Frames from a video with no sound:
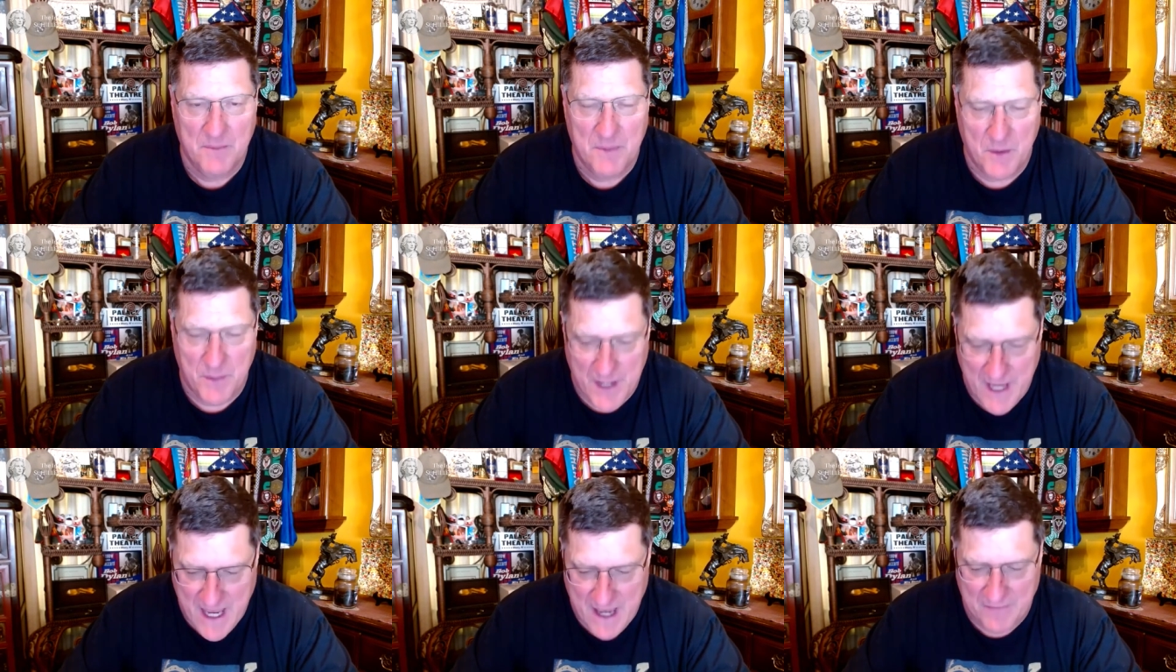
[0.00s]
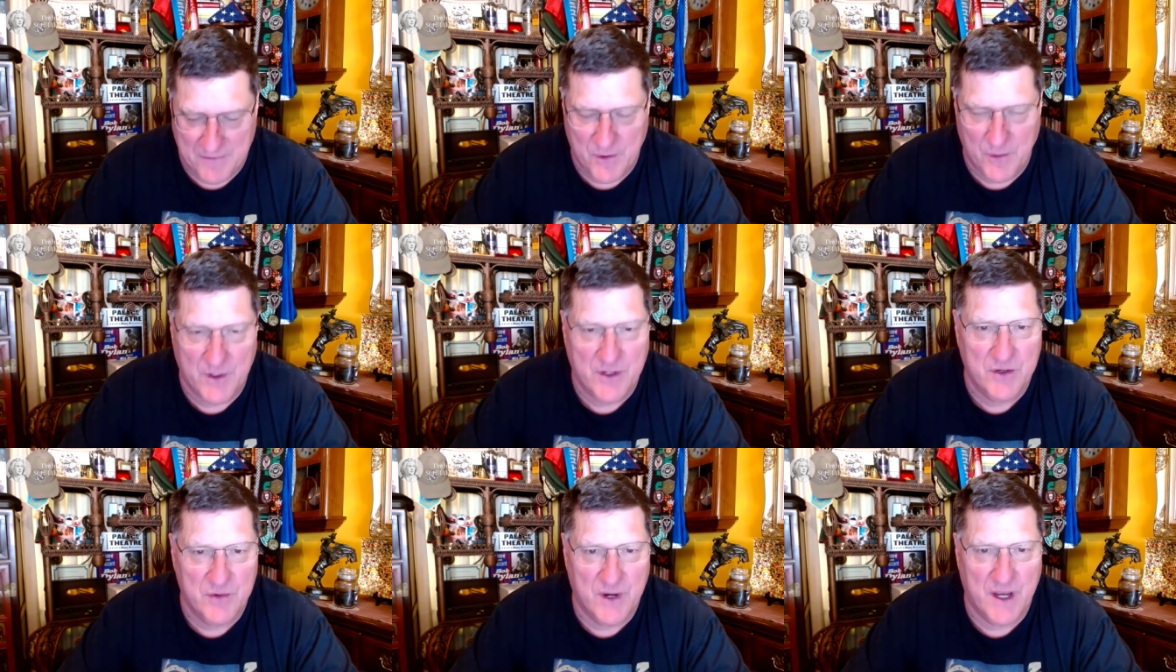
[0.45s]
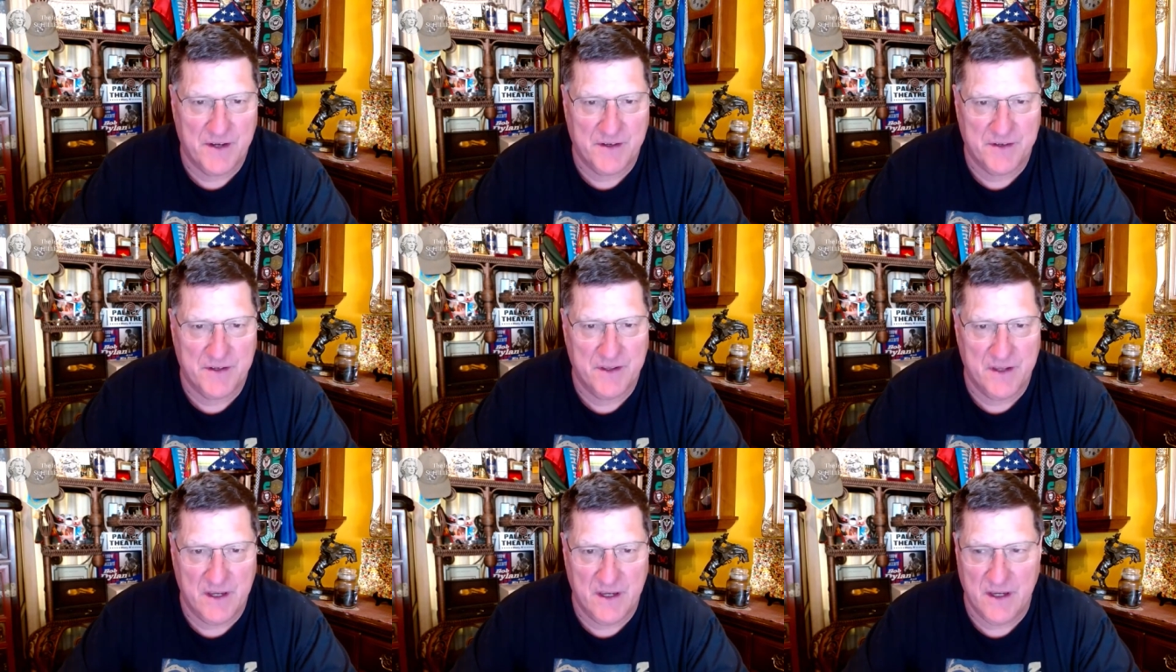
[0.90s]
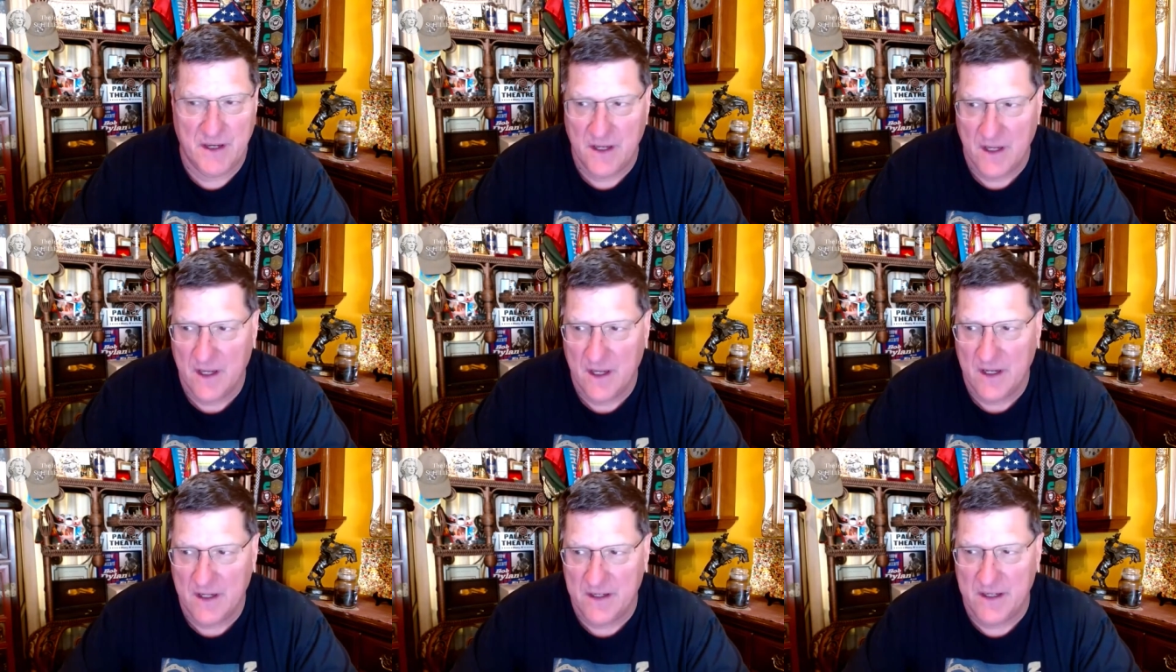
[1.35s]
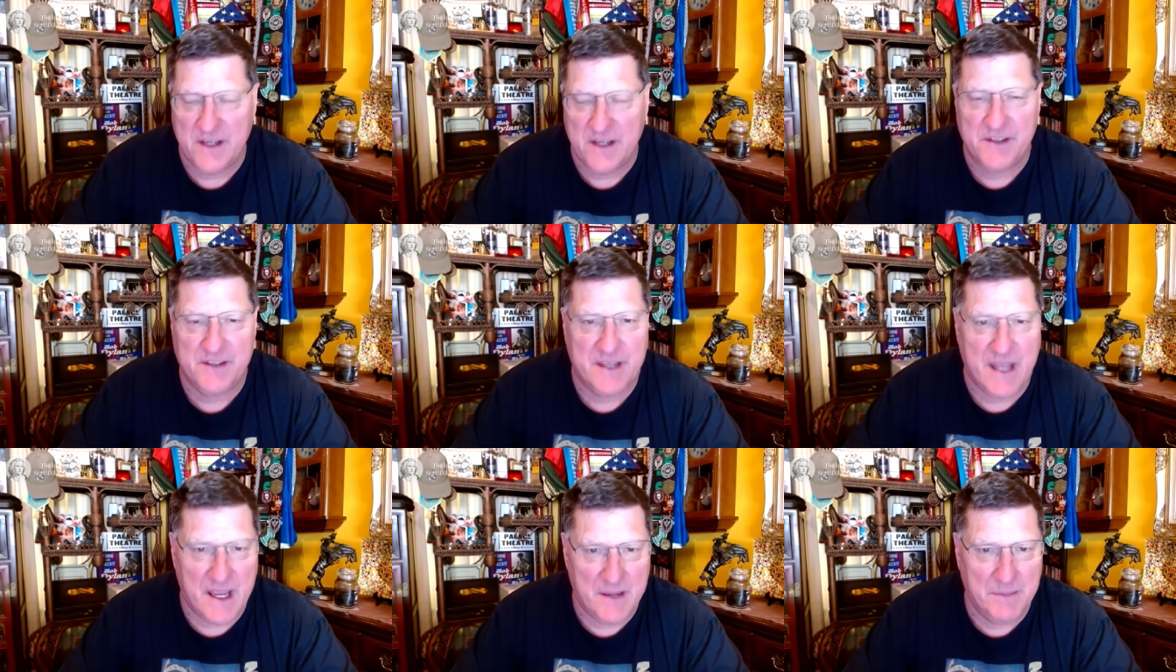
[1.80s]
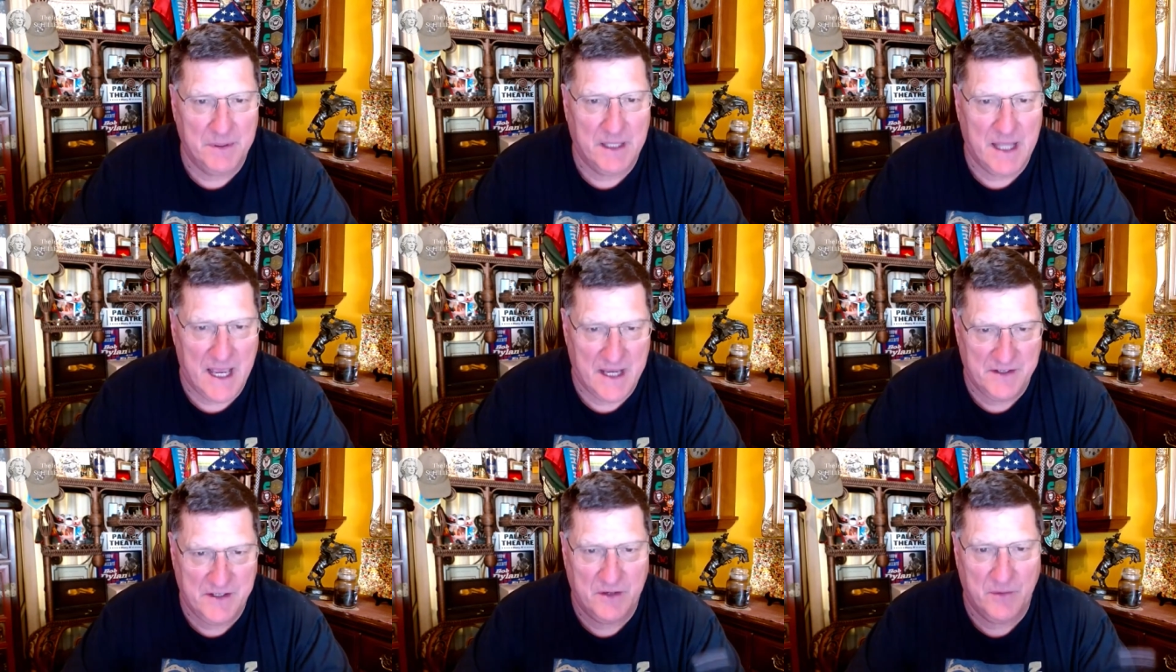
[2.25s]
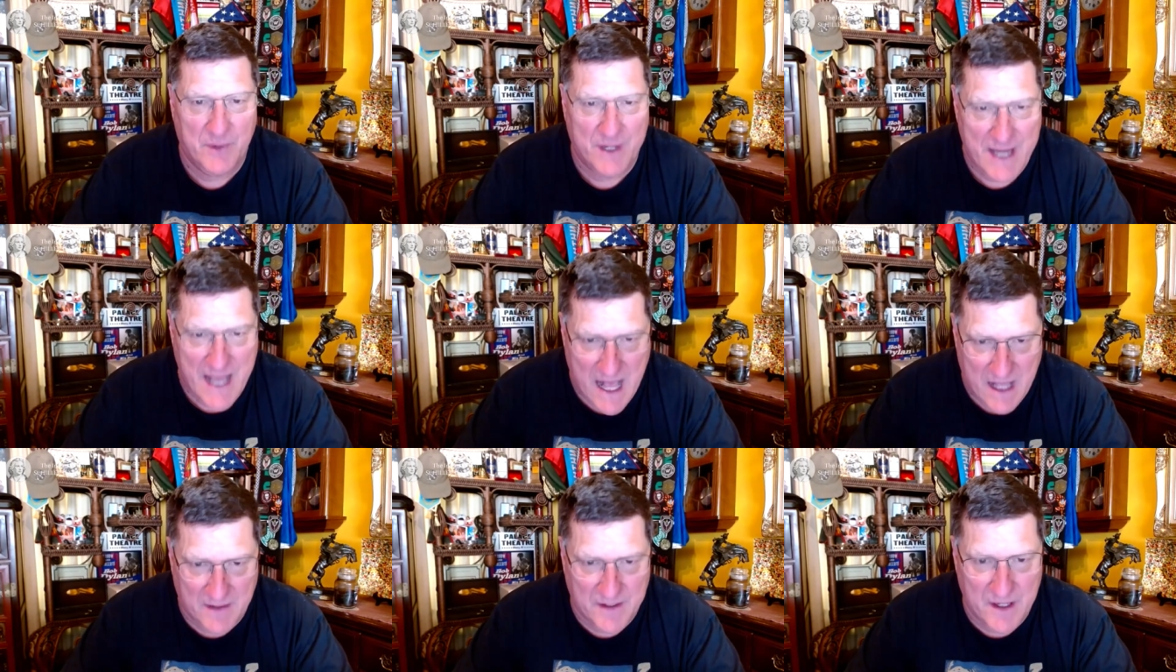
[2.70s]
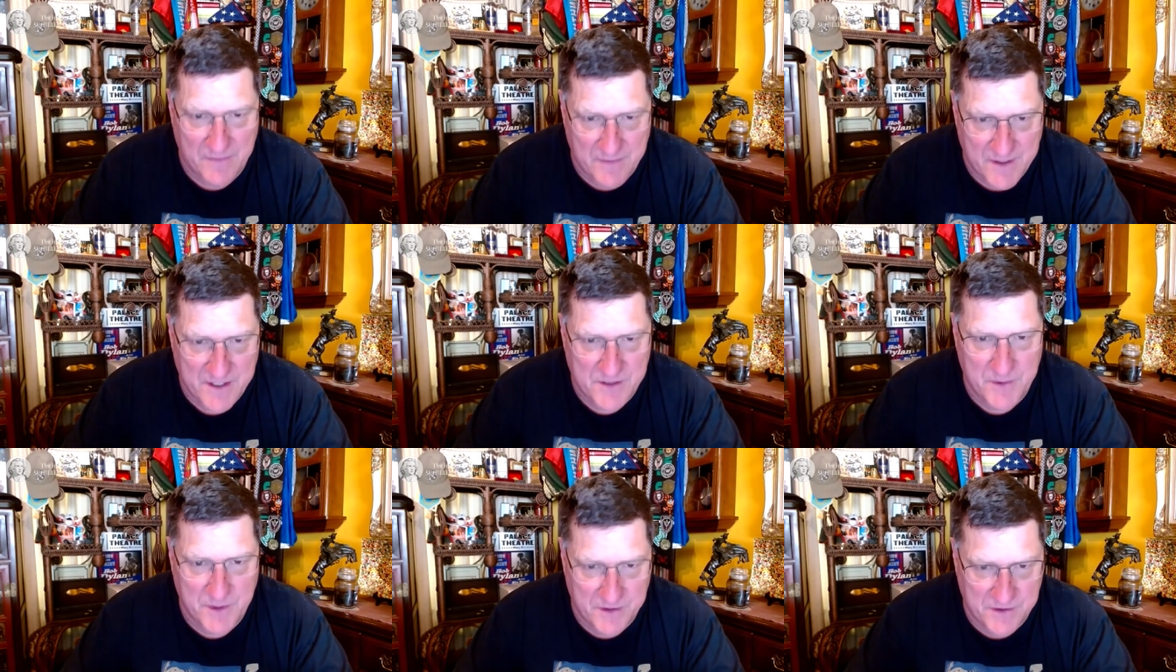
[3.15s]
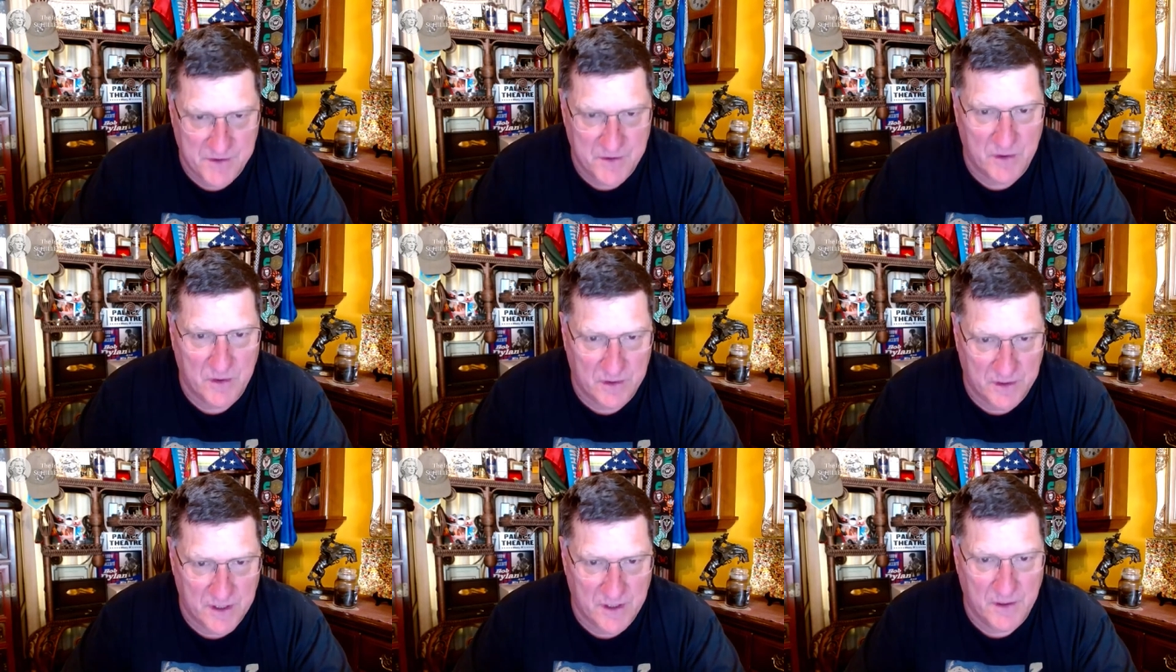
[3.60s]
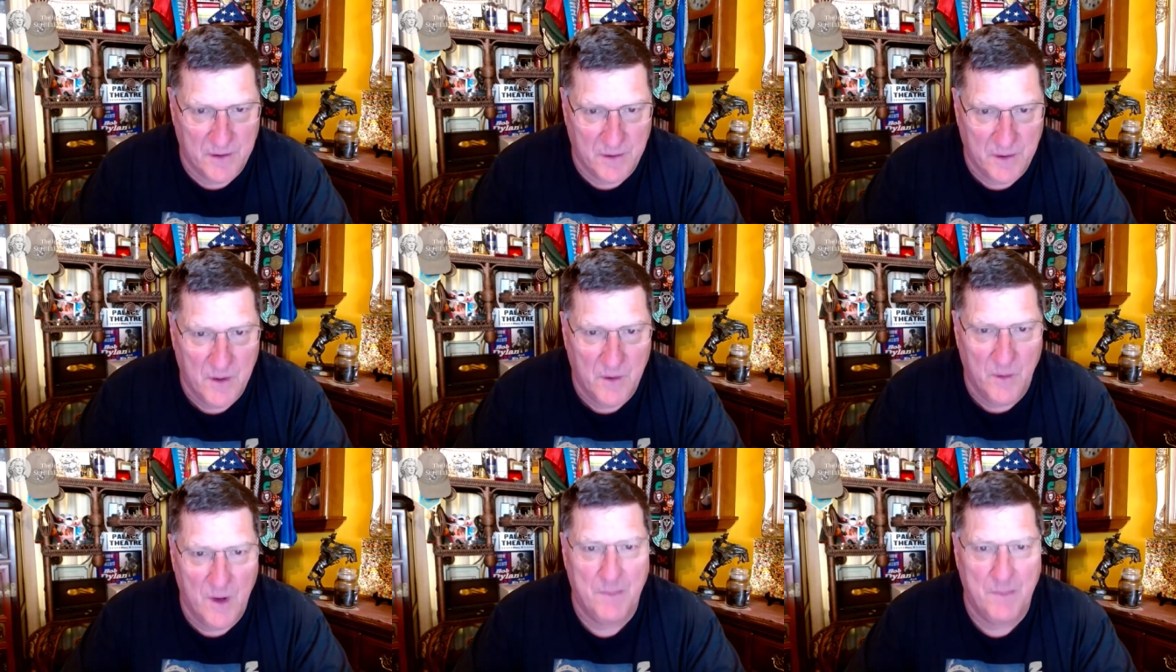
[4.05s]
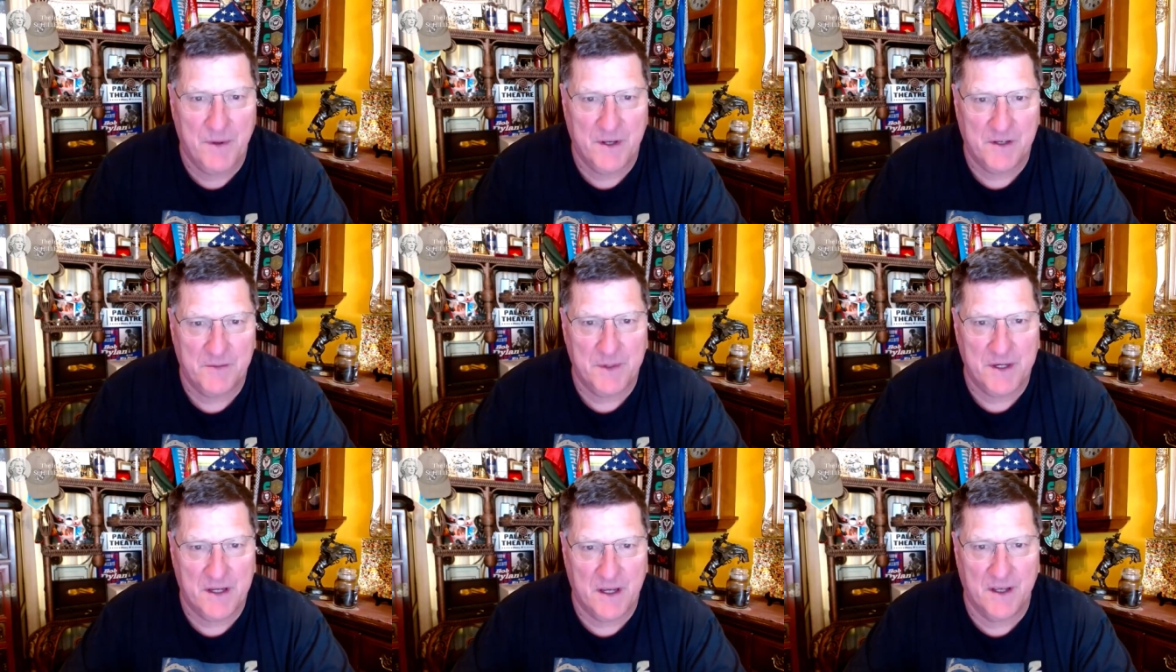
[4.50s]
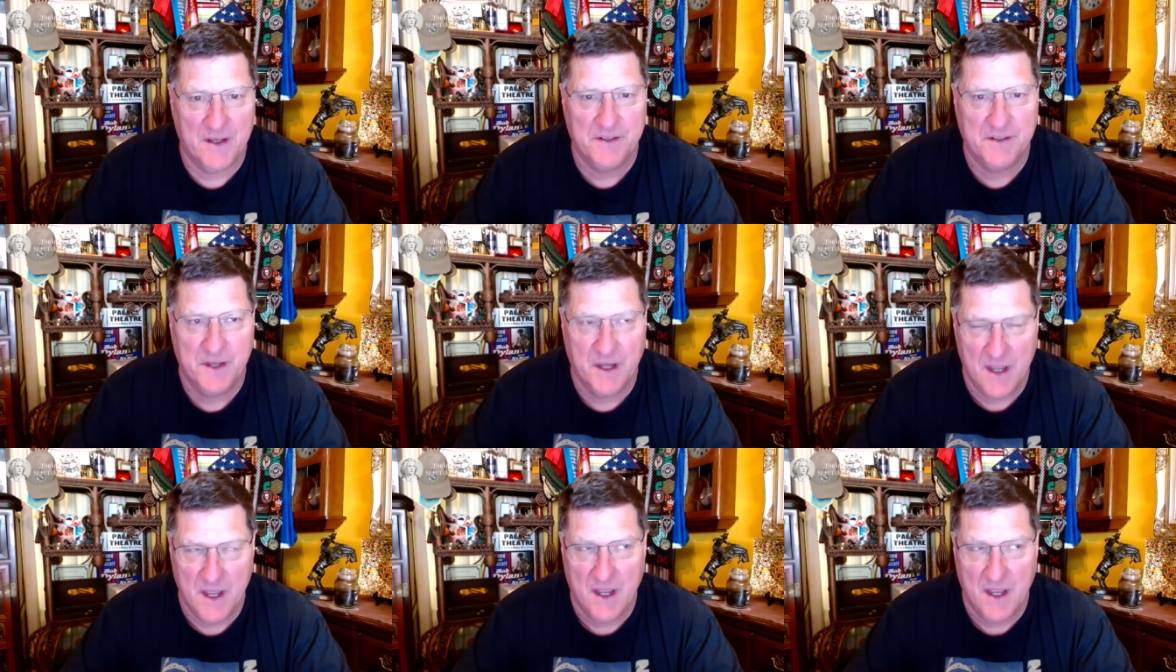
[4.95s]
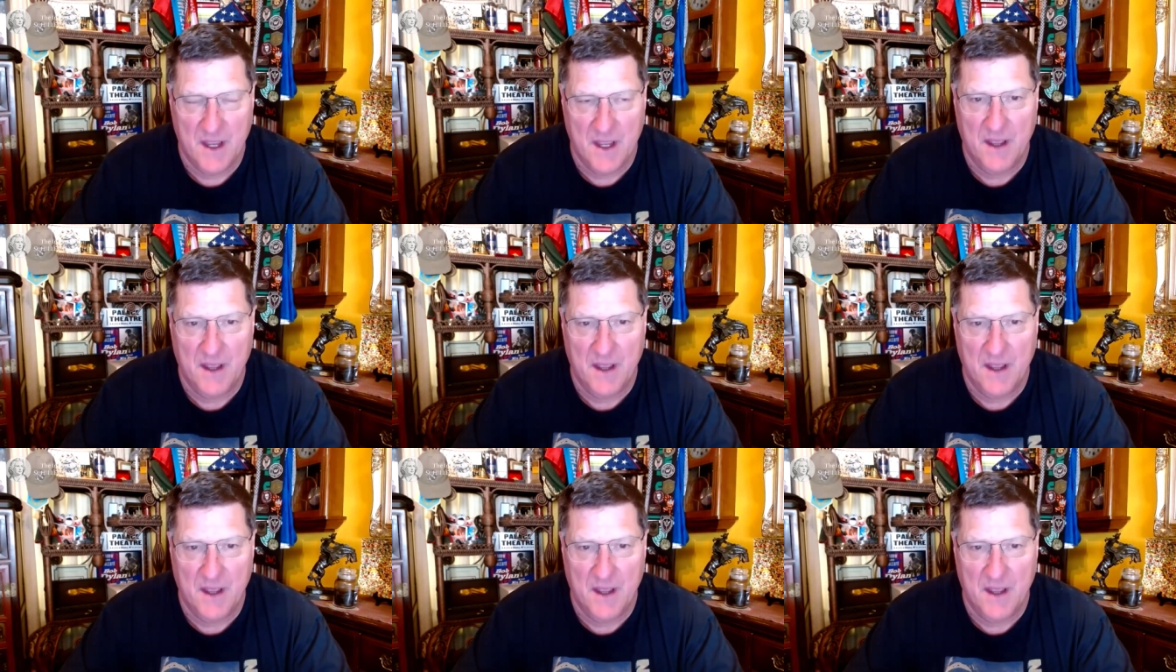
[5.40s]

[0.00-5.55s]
but we have to address the destabilizing reality of Israel's nuclear weapons because